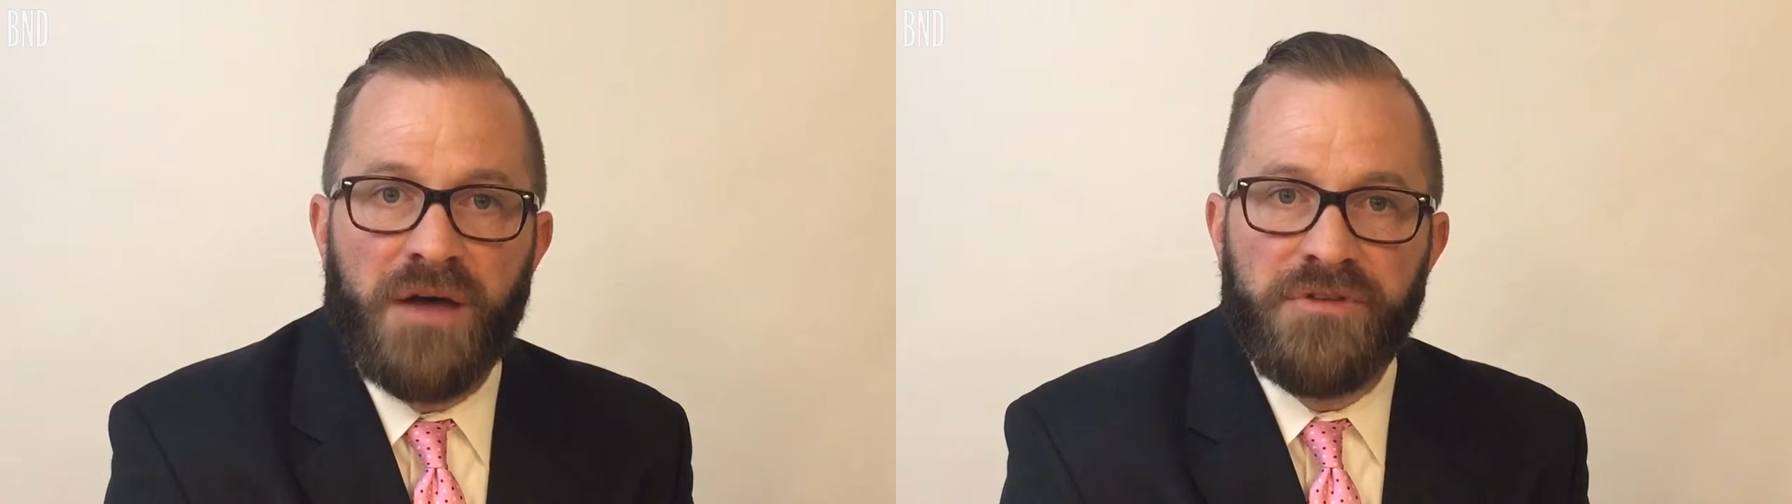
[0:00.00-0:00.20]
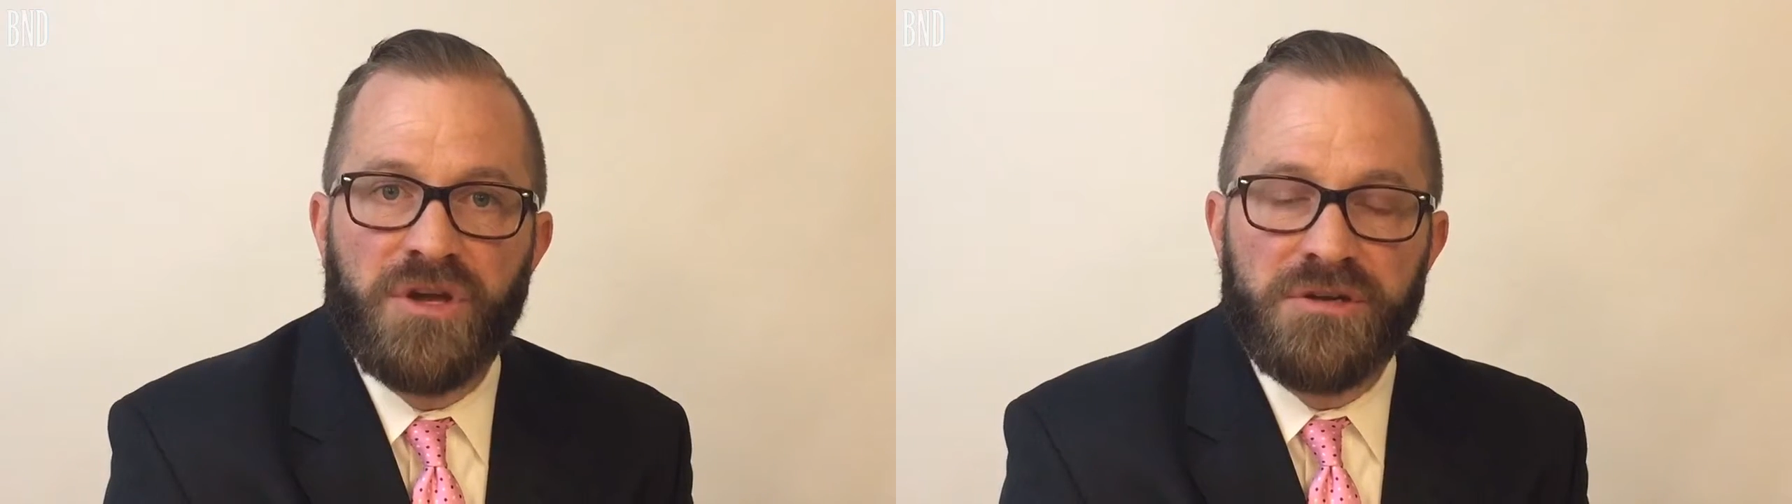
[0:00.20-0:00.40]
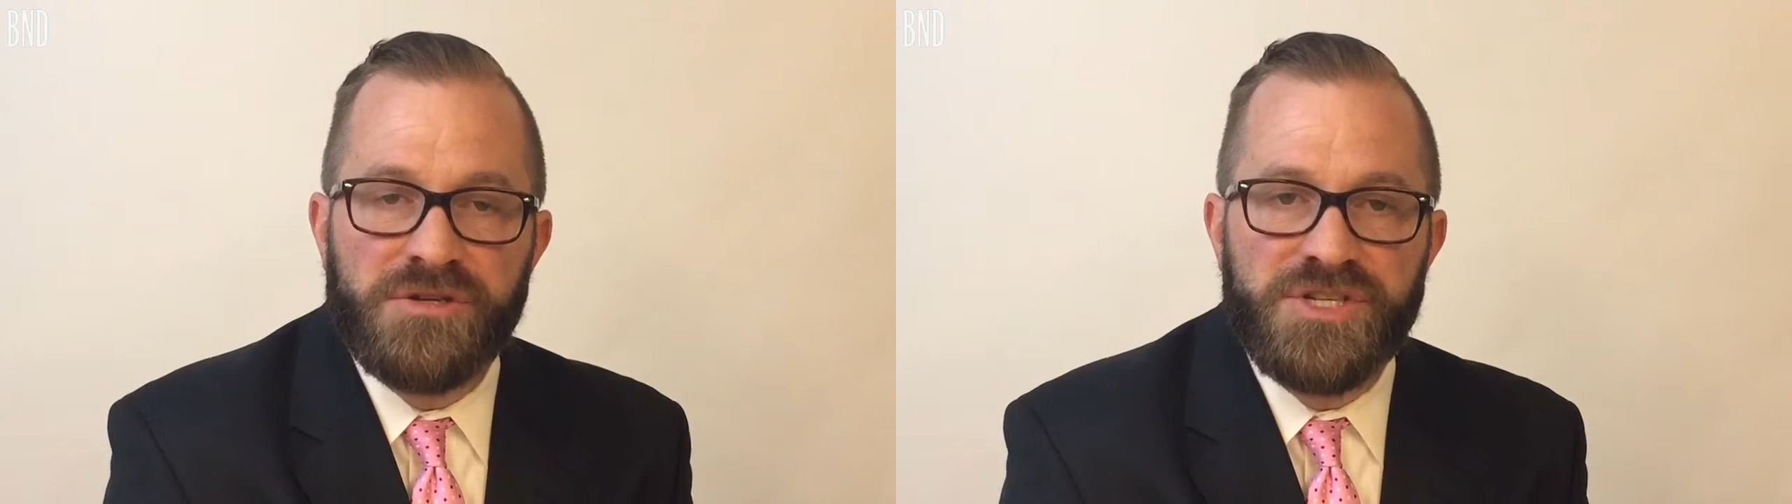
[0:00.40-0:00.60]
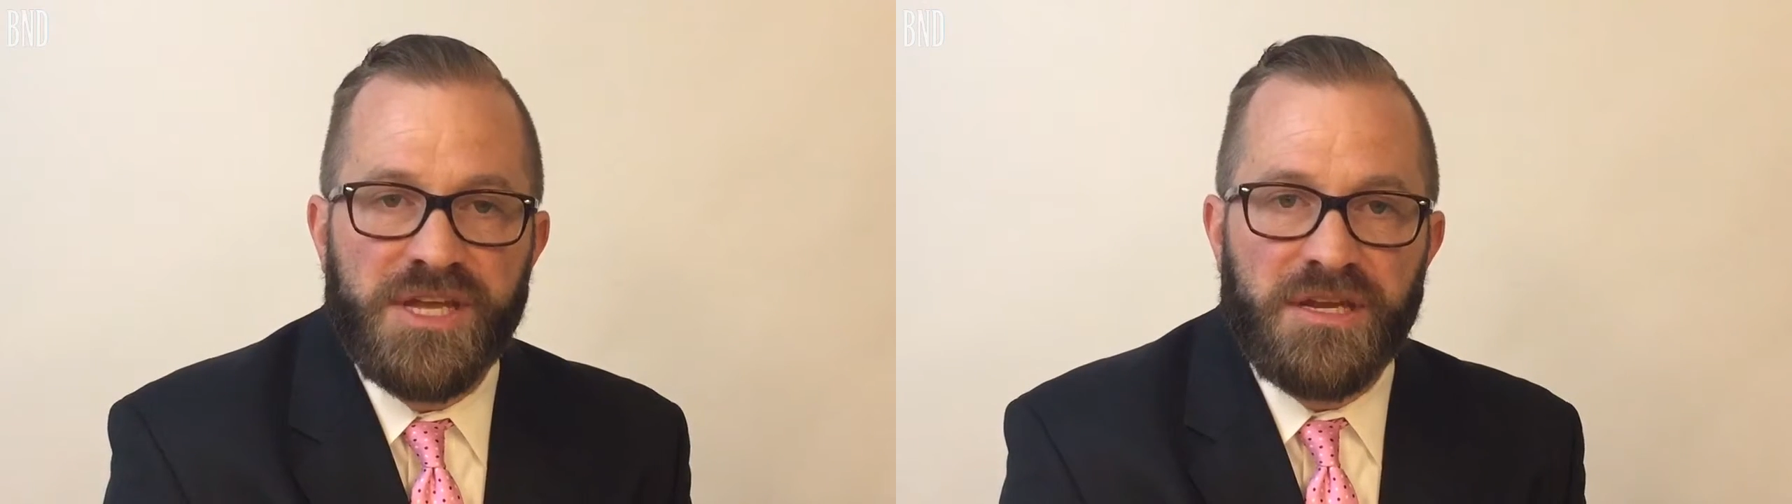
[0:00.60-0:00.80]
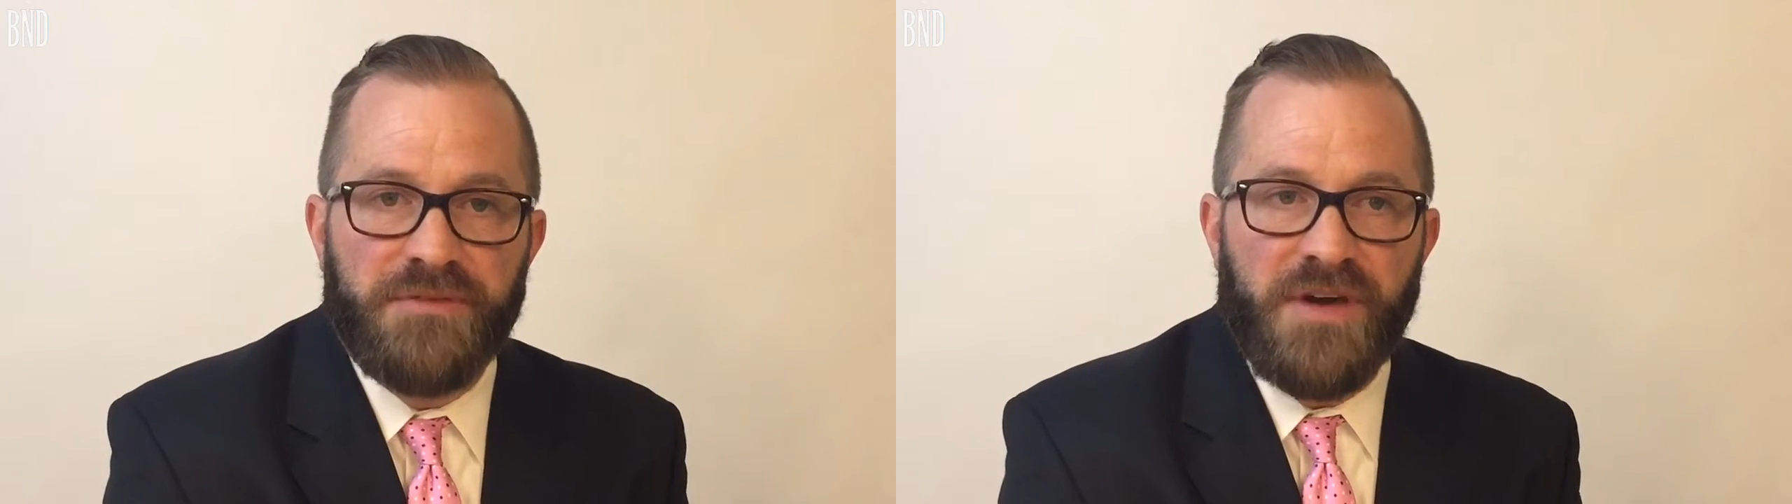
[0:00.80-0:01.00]
I have a good
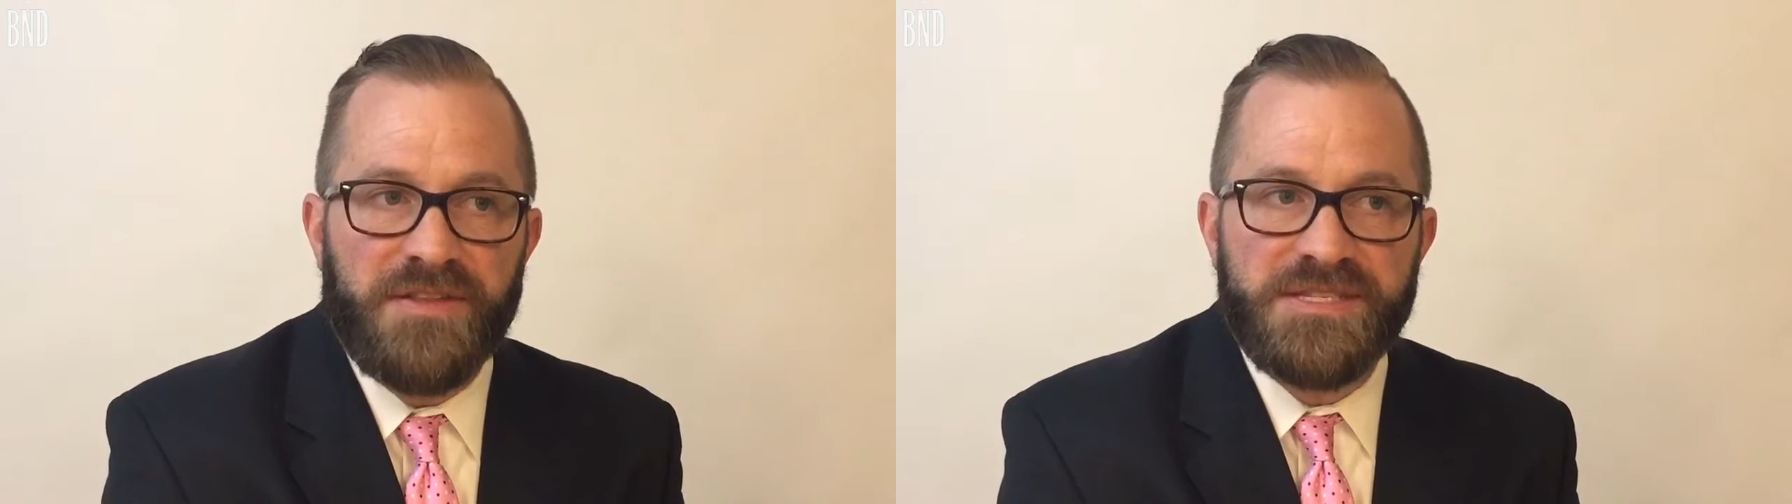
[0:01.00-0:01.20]
understanding of how